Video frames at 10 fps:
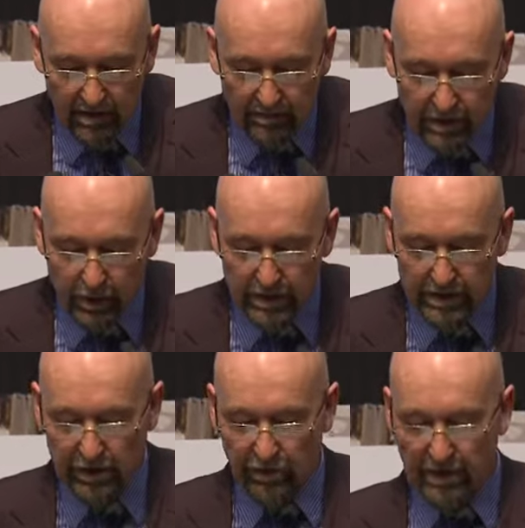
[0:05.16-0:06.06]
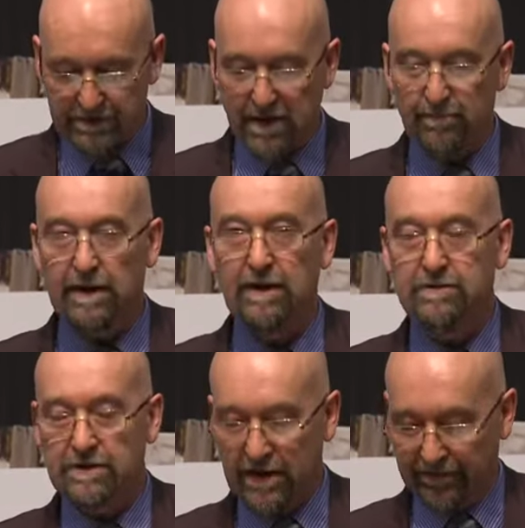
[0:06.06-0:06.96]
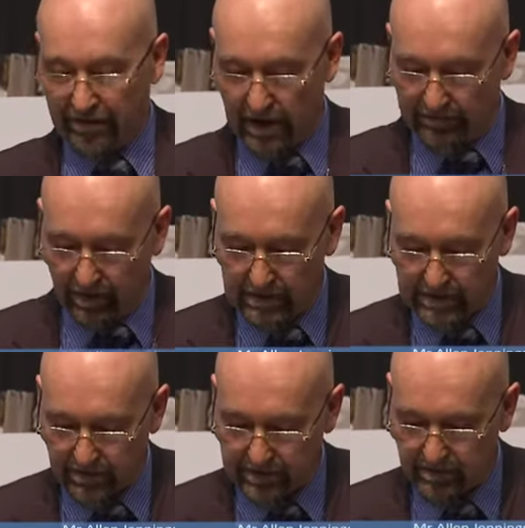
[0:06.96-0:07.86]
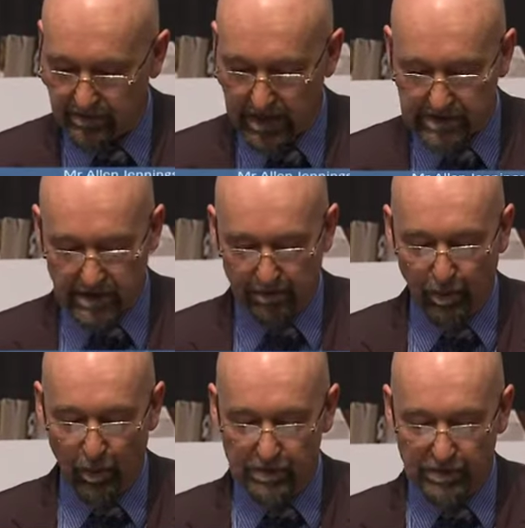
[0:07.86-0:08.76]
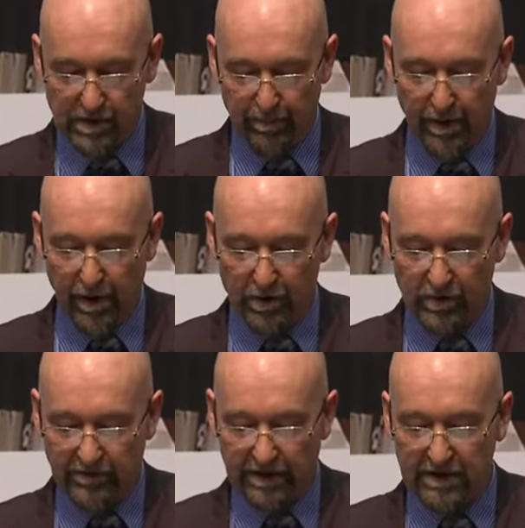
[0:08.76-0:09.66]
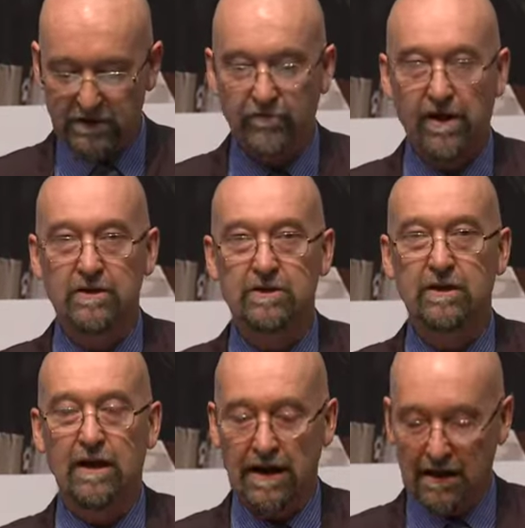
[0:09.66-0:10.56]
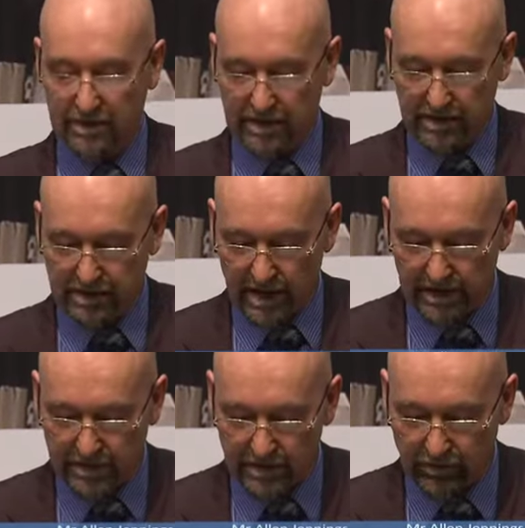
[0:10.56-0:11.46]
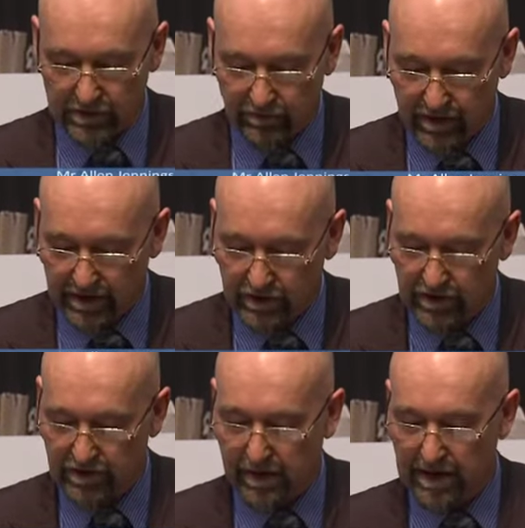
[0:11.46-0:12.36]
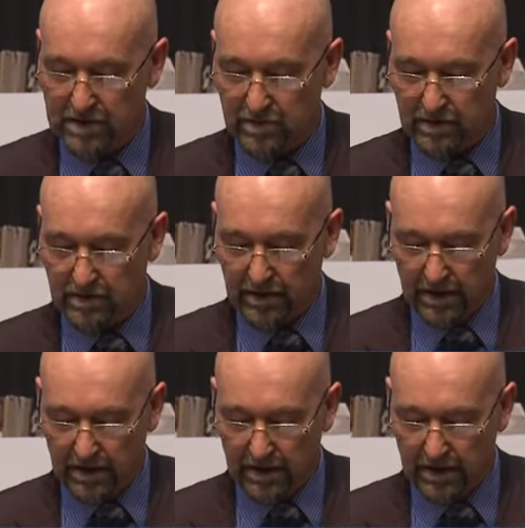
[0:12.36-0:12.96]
The UN General Assembly has identified volunteerism as an important component of any strategy aimed at disaster risk reduction and management.